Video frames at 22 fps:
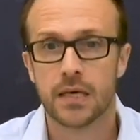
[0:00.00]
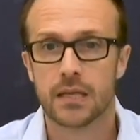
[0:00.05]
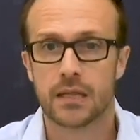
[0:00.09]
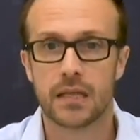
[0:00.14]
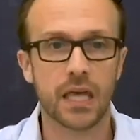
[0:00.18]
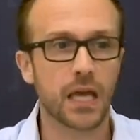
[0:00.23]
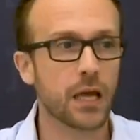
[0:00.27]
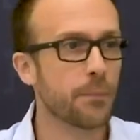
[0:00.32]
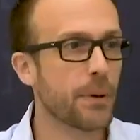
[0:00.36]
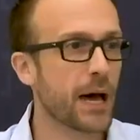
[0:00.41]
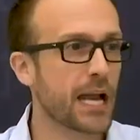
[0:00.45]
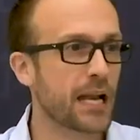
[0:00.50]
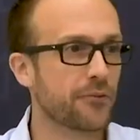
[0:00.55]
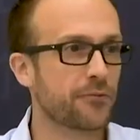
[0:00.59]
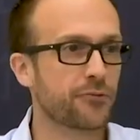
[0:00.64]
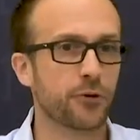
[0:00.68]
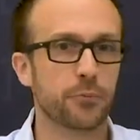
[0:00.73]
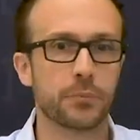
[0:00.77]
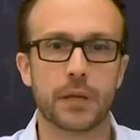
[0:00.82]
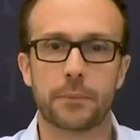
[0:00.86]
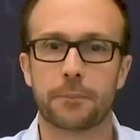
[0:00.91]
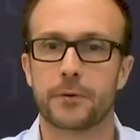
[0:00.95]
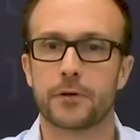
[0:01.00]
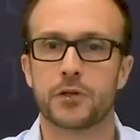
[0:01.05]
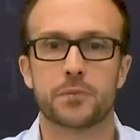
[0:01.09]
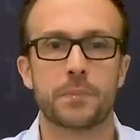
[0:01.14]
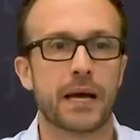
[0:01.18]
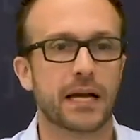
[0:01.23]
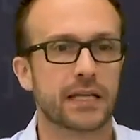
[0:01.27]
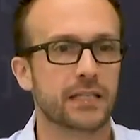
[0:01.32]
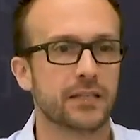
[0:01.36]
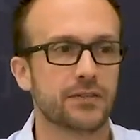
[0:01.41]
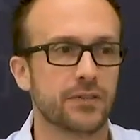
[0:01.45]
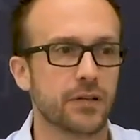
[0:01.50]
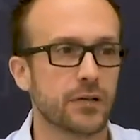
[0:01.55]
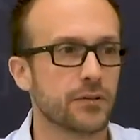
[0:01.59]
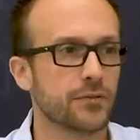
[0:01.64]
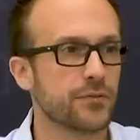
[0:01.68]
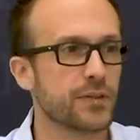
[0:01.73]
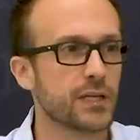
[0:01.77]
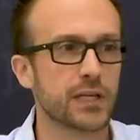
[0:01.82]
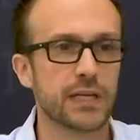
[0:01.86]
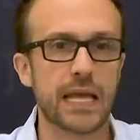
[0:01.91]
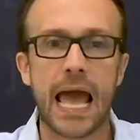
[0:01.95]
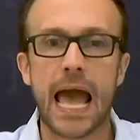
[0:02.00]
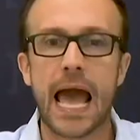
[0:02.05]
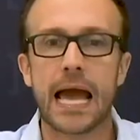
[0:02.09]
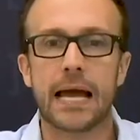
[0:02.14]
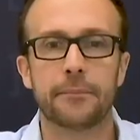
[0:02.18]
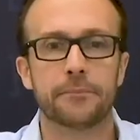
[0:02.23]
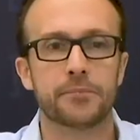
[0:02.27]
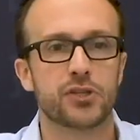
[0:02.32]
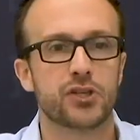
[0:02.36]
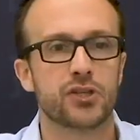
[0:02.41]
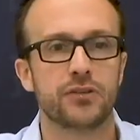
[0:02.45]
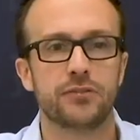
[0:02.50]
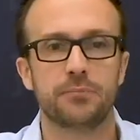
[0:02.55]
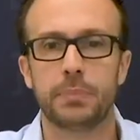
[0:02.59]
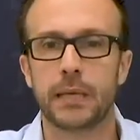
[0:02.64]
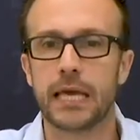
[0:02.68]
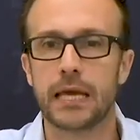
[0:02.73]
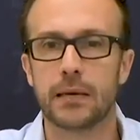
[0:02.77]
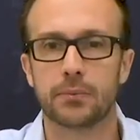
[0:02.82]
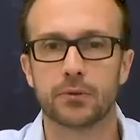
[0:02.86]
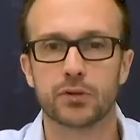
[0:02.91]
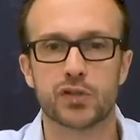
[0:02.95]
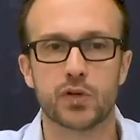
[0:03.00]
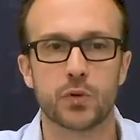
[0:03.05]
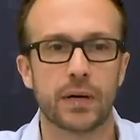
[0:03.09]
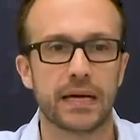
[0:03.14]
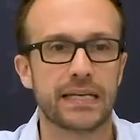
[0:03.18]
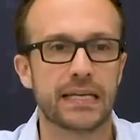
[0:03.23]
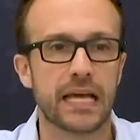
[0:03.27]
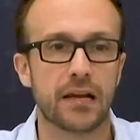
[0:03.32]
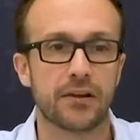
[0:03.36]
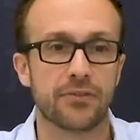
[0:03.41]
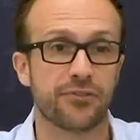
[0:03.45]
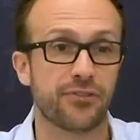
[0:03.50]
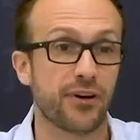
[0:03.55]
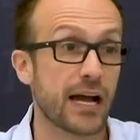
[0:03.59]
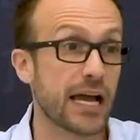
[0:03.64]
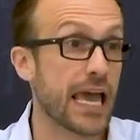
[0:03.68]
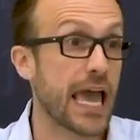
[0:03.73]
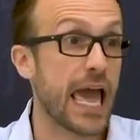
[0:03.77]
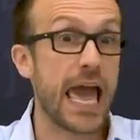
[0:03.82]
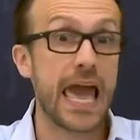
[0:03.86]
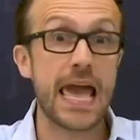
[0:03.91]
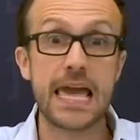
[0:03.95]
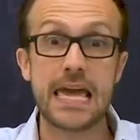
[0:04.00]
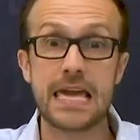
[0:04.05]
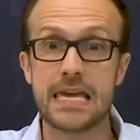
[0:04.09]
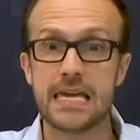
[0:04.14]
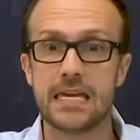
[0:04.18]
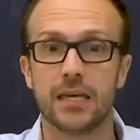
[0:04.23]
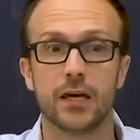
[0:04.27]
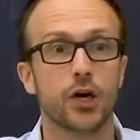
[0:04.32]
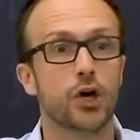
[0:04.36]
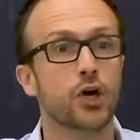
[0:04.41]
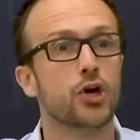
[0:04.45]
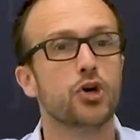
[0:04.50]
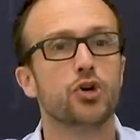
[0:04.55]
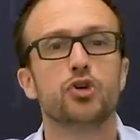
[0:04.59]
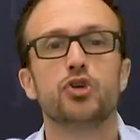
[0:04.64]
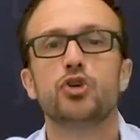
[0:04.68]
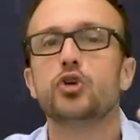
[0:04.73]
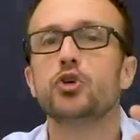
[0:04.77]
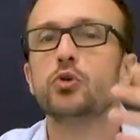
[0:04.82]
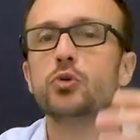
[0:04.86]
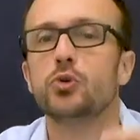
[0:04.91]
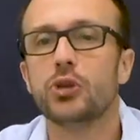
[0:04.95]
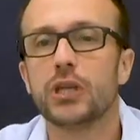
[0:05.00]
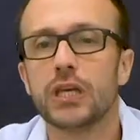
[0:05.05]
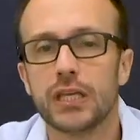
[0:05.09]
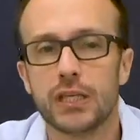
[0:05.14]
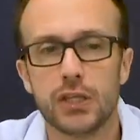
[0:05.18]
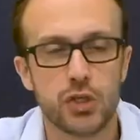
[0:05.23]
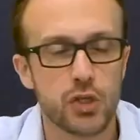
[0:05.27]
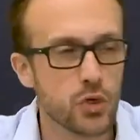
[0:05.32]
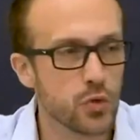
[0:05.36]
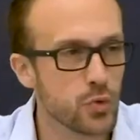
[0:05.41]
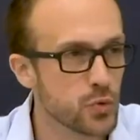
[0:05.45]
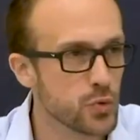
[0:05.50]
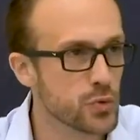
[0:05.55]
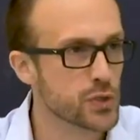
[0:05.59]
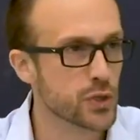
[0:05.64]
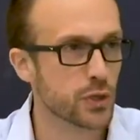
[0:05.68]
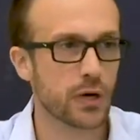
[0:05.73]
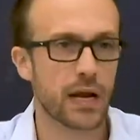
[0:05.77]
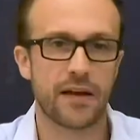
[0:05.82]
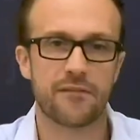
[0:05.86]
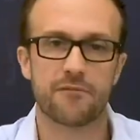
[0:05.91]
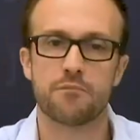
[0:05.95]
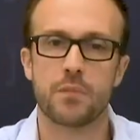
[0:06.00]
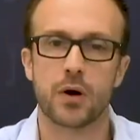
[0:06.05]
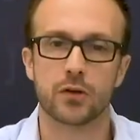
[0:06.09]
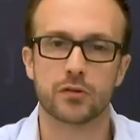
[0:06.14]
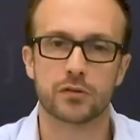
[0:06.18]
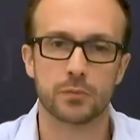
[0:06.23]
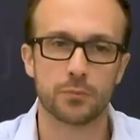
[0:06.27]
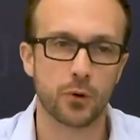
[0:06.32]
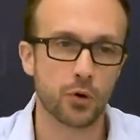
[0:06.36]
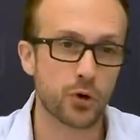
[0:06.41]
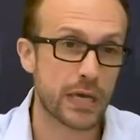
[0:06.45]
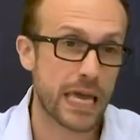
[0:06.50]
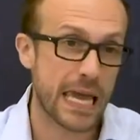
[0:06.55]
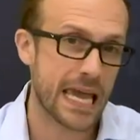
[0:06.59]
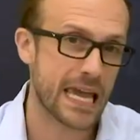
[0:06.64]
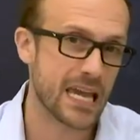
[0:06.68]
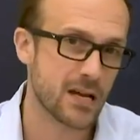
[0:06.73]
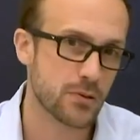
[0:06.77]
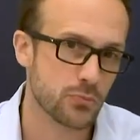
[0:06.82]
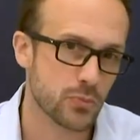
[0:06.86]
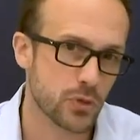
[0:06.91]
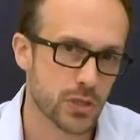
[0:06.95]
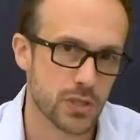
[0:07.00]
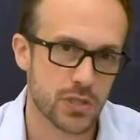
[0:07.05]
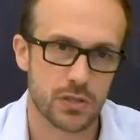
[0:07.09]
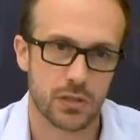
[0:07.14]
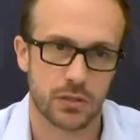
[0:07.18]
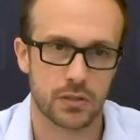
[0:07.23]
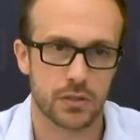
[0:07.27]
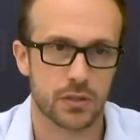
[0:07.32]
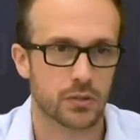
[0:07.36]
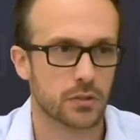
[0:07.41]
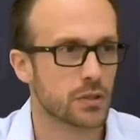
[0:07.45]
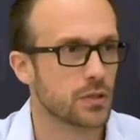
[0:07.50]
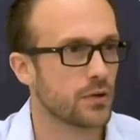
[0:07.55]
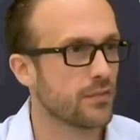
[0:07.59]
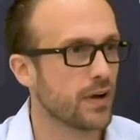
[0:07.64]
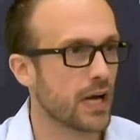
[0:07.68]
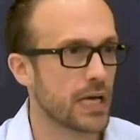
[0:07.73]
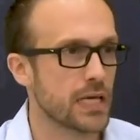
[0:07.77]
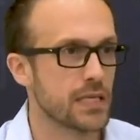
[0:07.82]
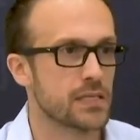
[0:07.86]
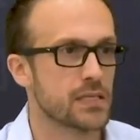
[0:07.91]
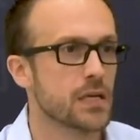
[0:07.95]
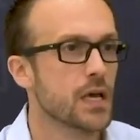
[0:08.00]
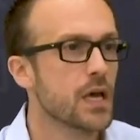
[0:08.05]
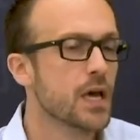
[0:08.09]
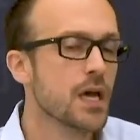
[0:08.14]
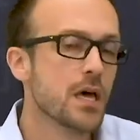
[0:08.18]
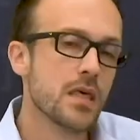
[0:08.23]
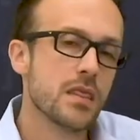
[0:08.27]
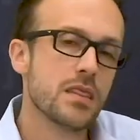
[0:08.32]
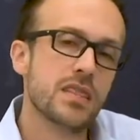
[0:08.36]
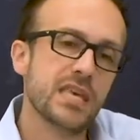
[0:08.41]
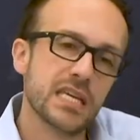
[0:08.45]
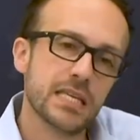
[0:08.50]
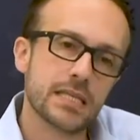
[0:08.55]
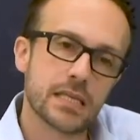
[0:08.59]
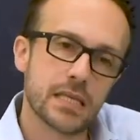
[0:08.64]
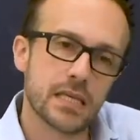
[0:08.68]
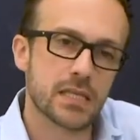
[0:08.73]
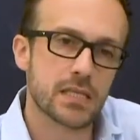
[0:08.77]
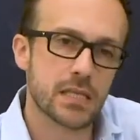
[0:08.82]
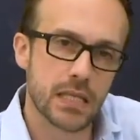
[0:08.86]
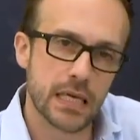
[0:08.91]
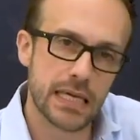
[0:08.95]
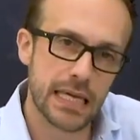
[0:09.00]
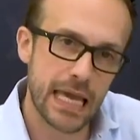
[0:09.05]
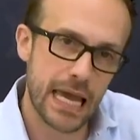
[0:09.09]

Think about it from the perspective of the app should be able to identify, hey, you, the user, have multiple cameras on your device. This is the